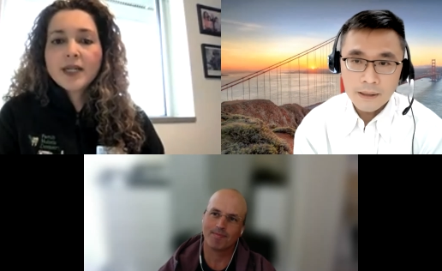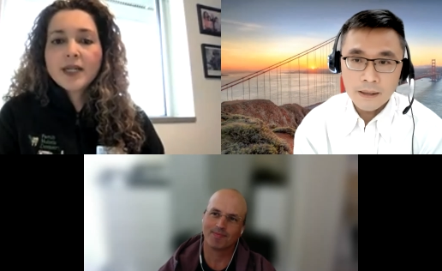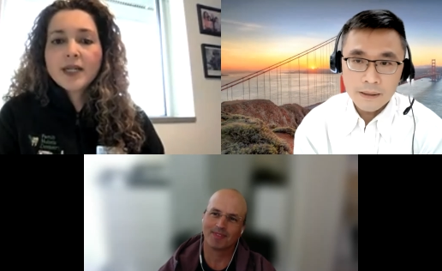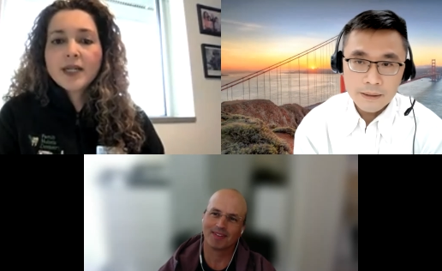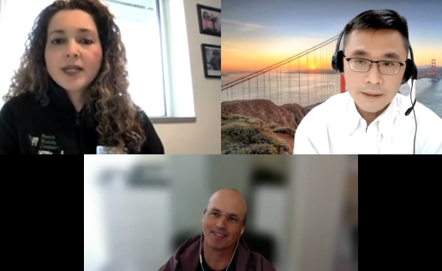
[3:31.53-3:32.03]
Speaker 1: I
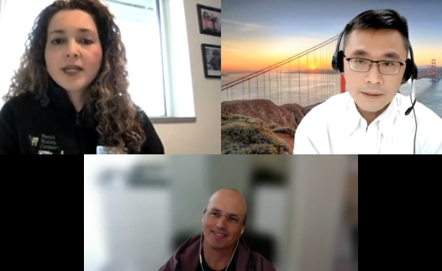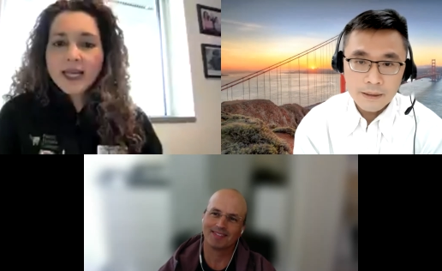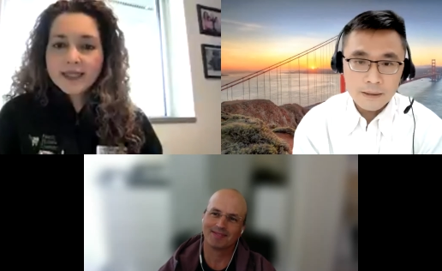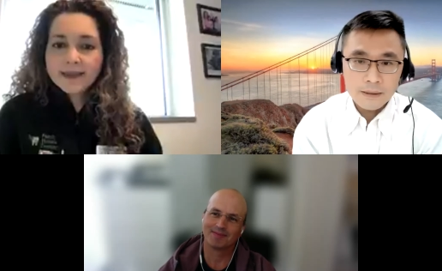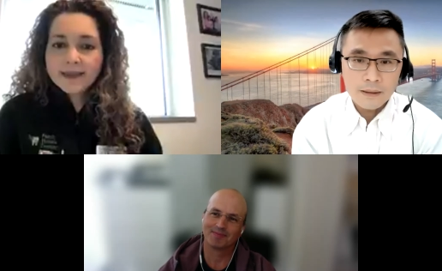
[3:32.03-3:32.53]
think it's,
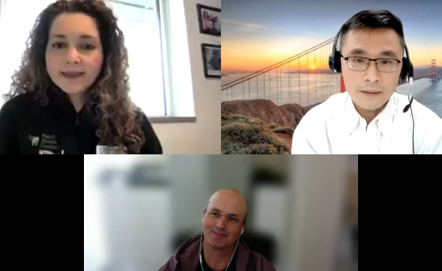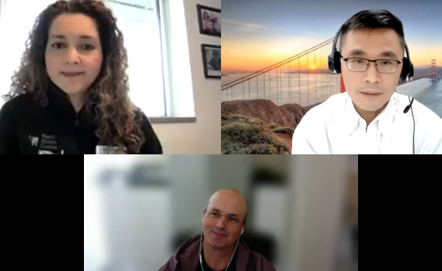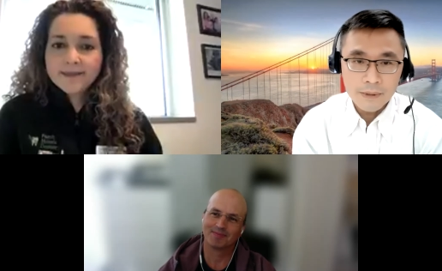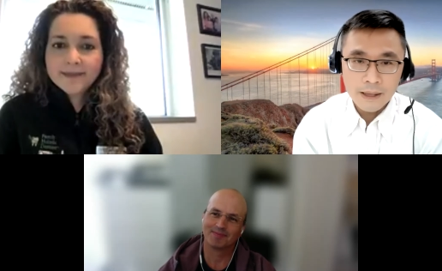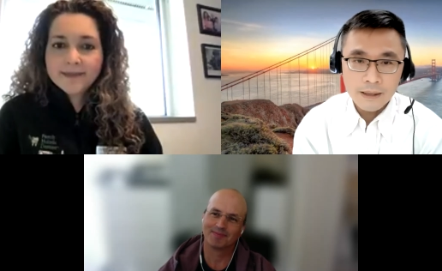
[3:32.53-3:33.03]
it's, it's,
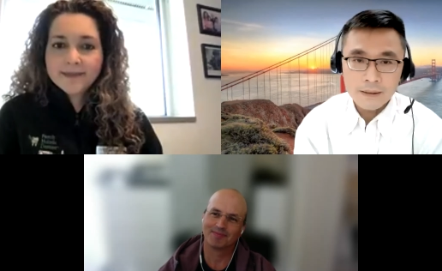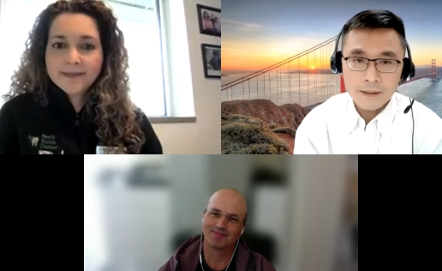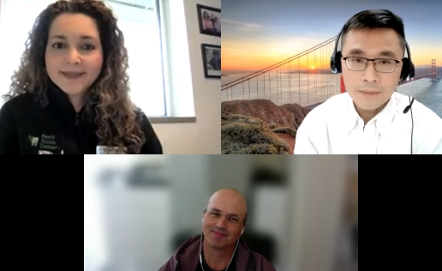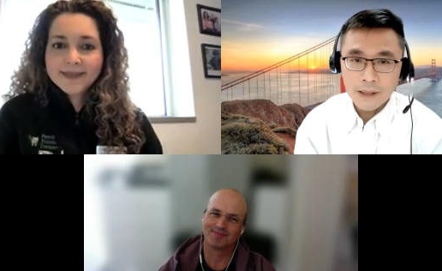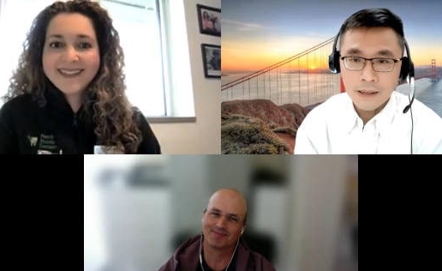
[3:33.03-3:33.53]
something
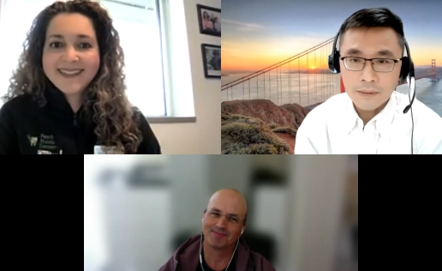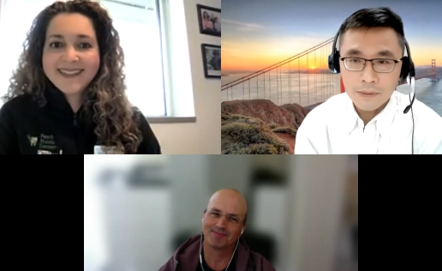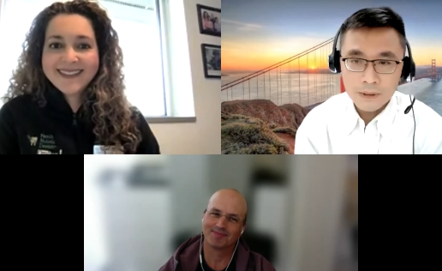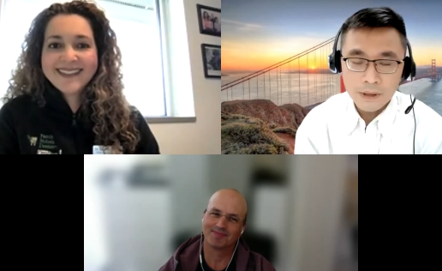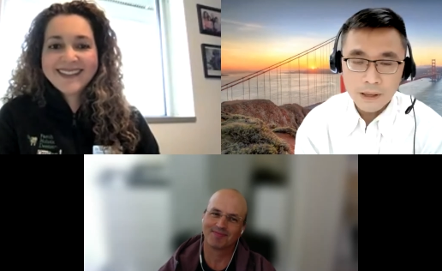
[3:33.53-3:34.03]
something I
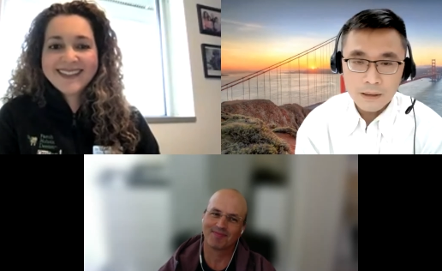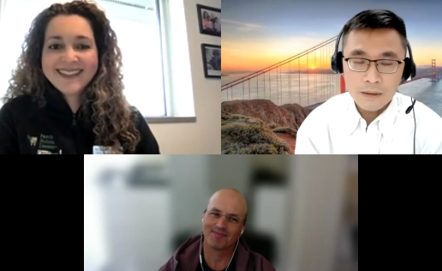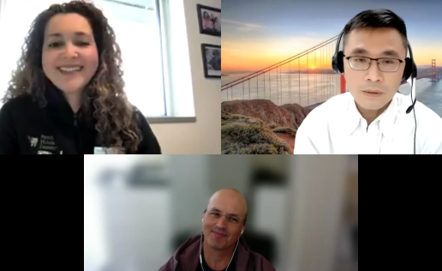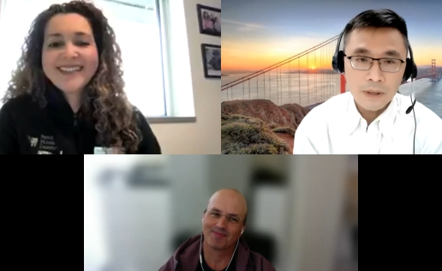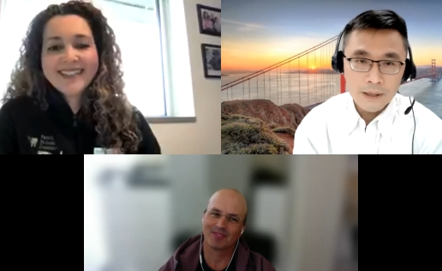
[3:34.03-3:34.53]
would uh,
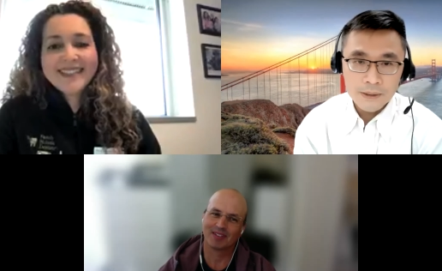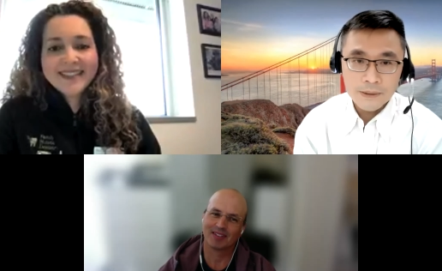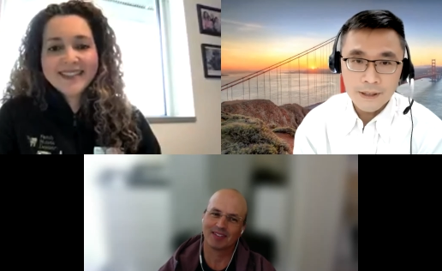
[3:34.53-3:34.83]
look into